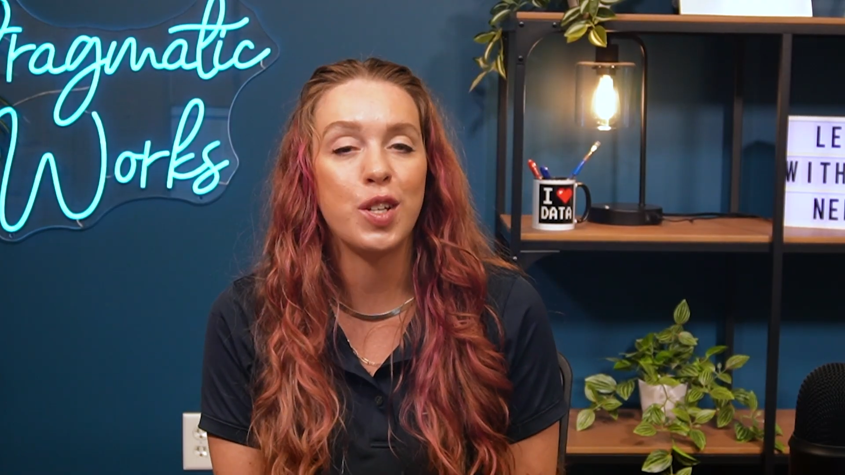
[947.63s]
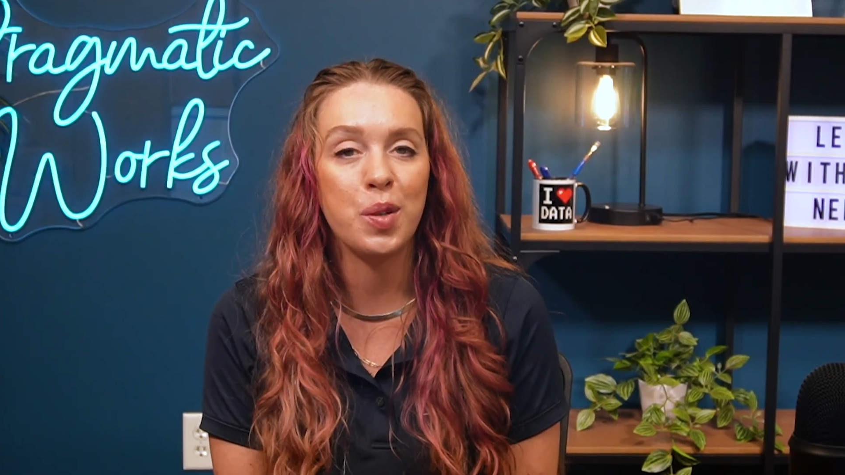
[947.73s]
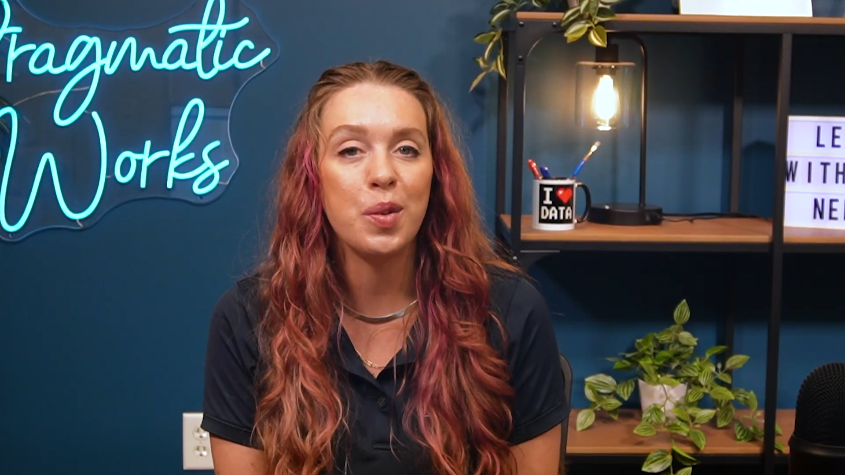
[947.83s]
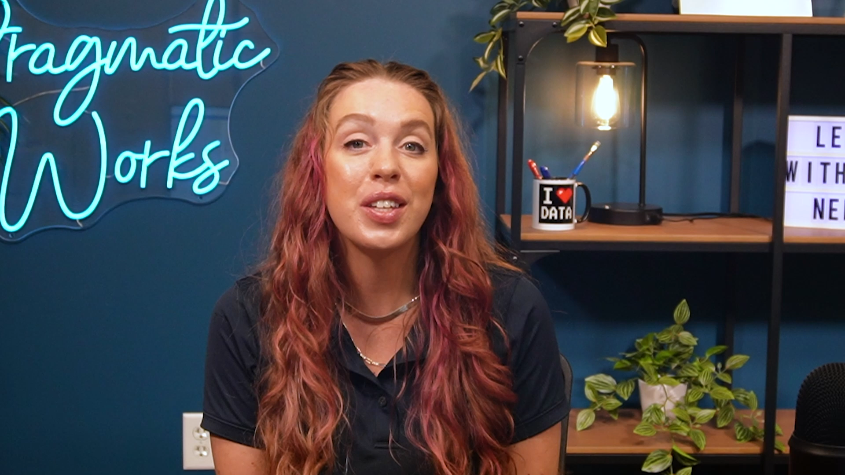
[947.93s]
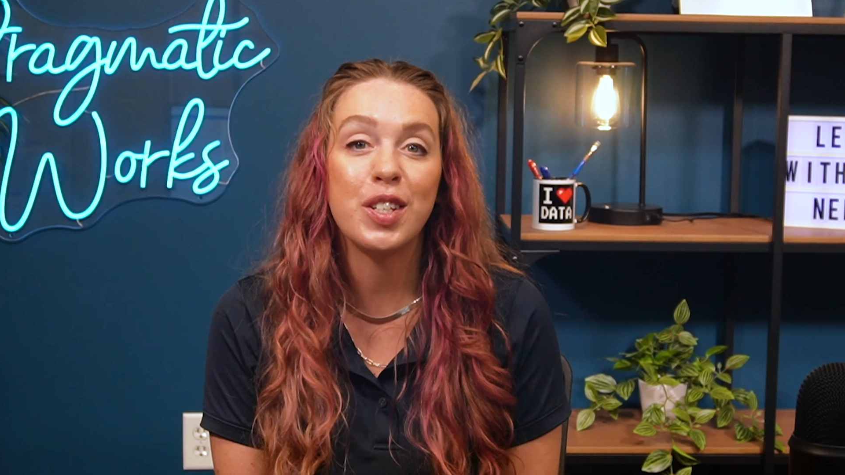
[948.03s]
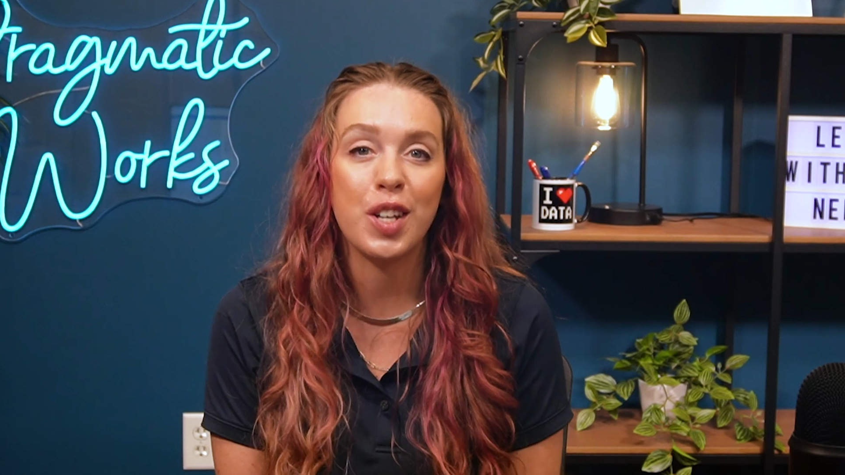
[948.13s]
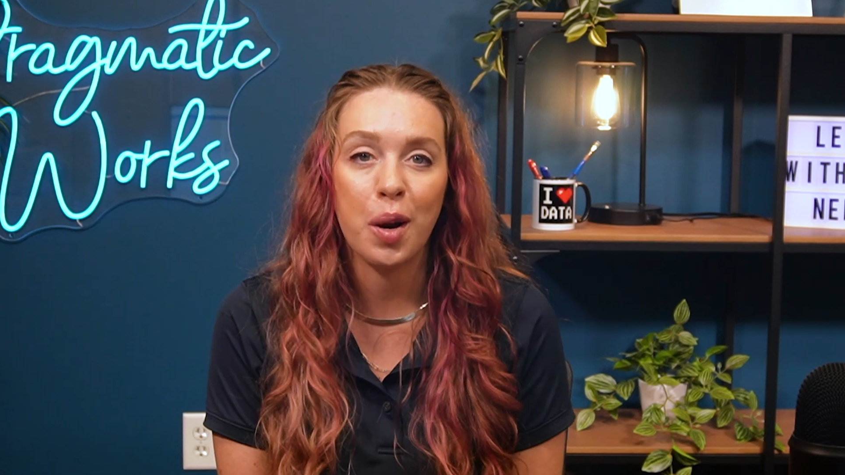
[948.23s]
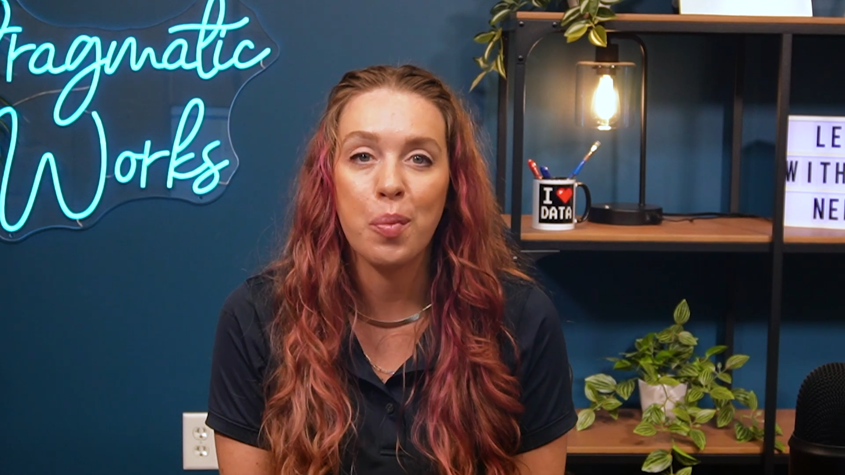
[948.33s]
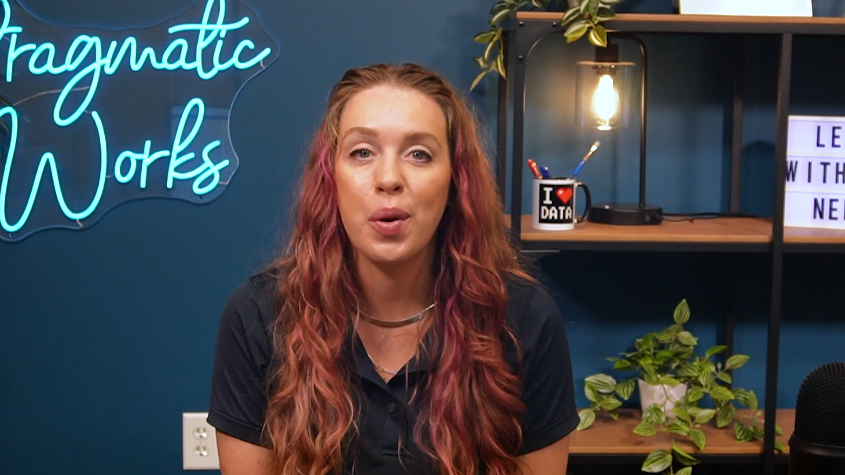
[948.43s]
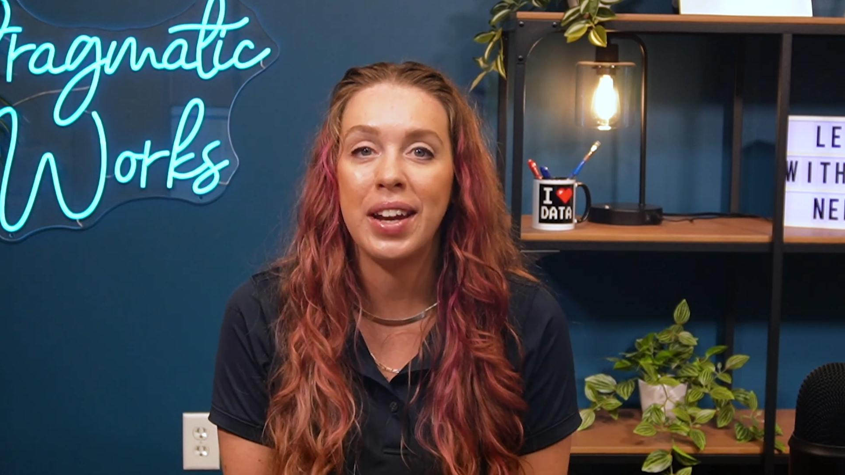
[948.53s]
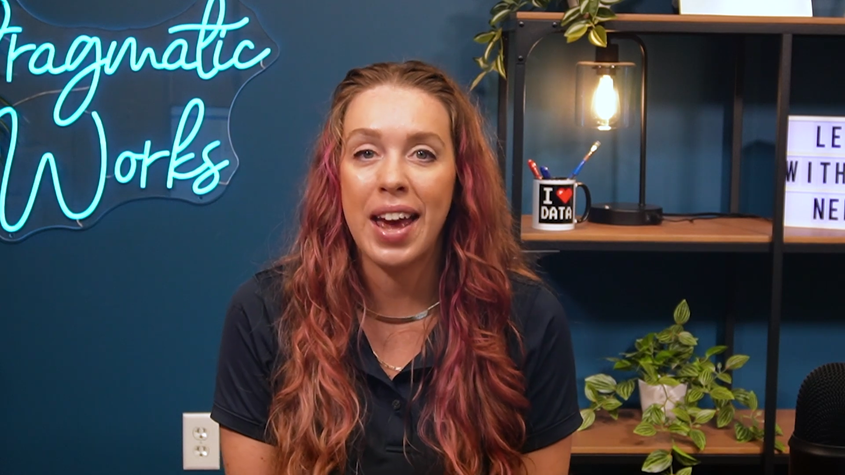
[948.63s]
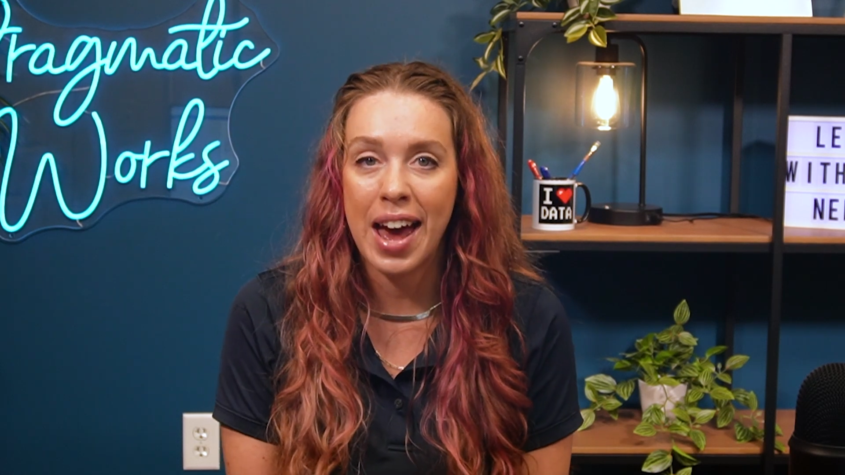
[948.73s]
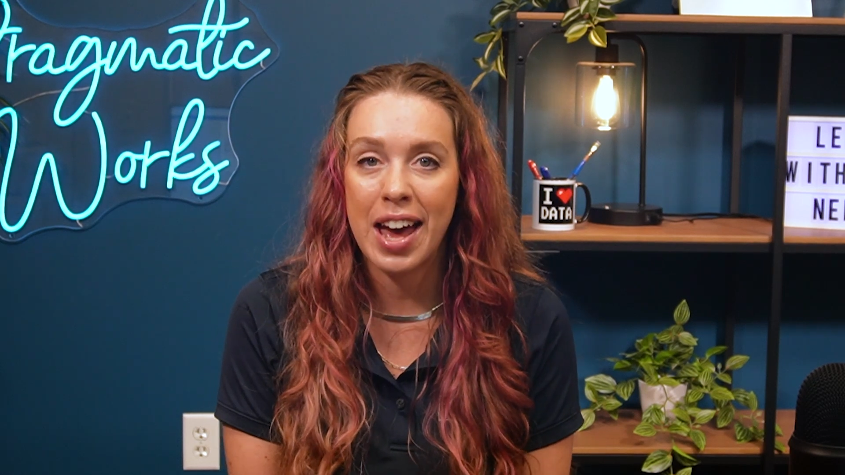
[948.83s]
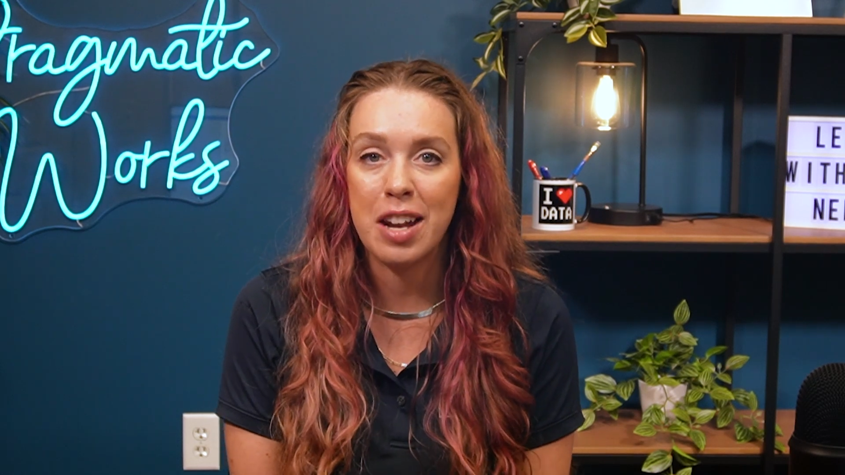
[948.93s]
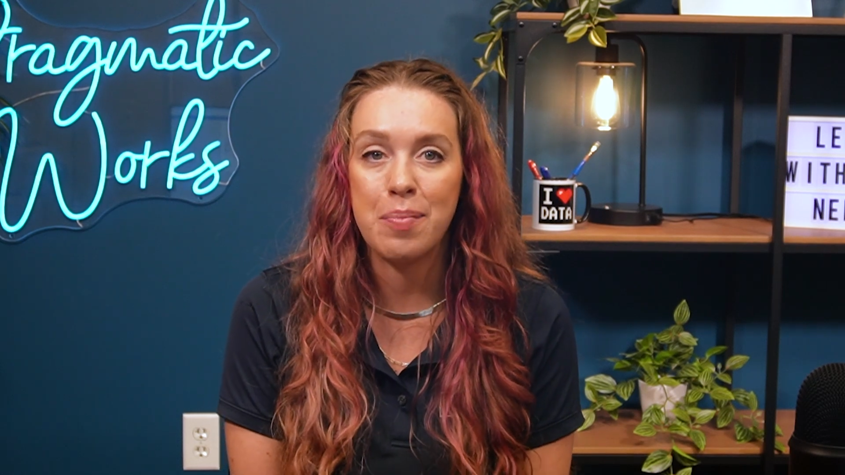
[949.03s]
to the SharePoint
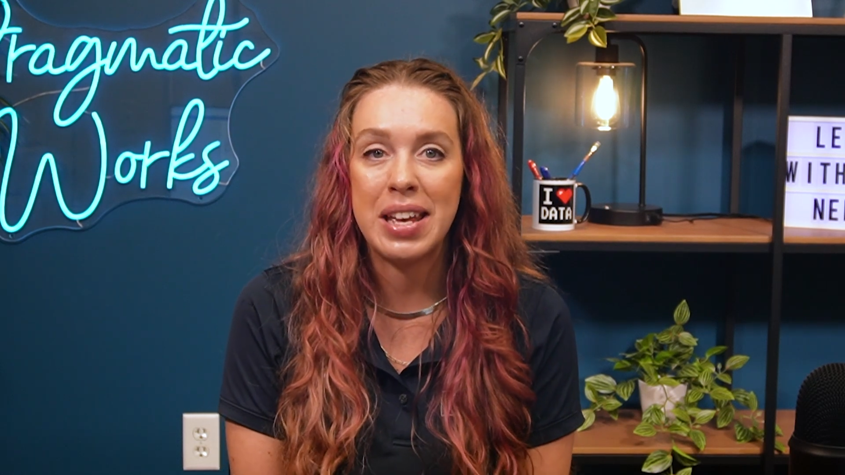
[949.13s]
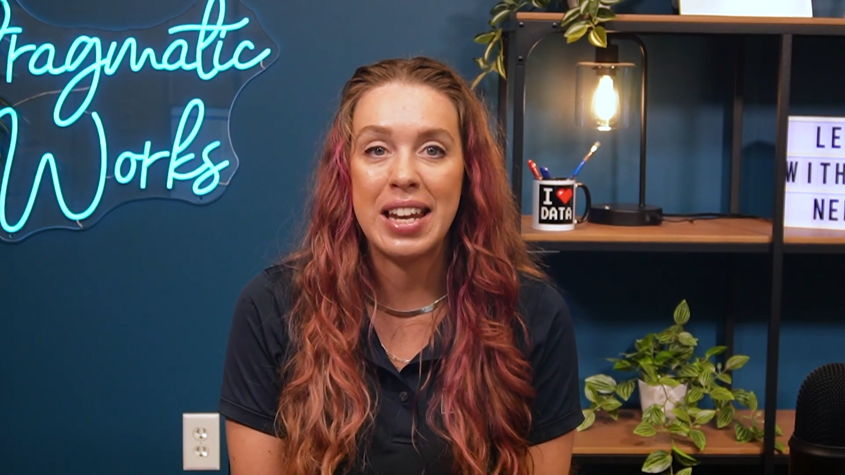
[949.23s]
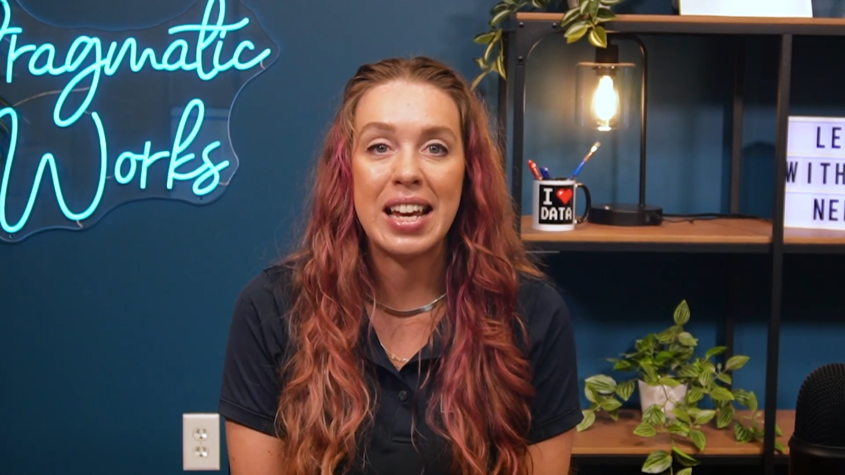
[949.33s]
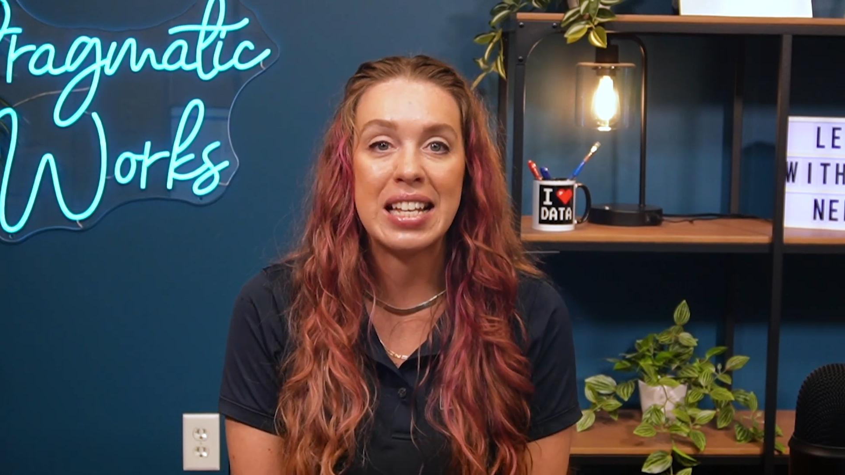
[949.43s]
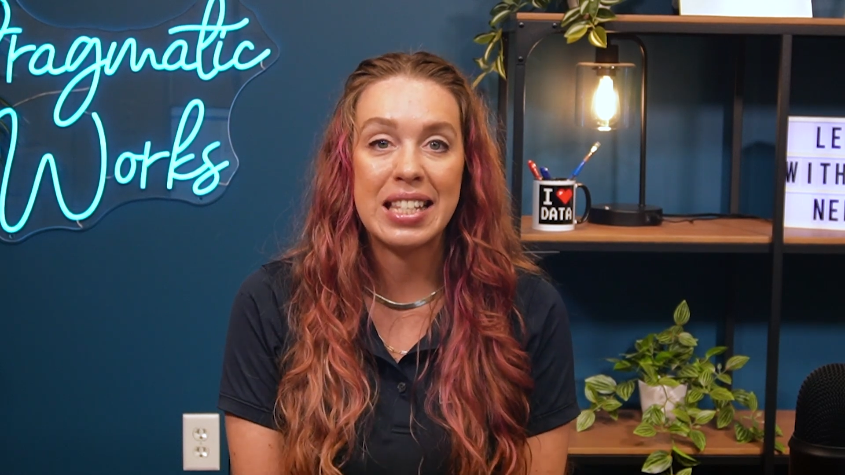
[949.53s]
Admin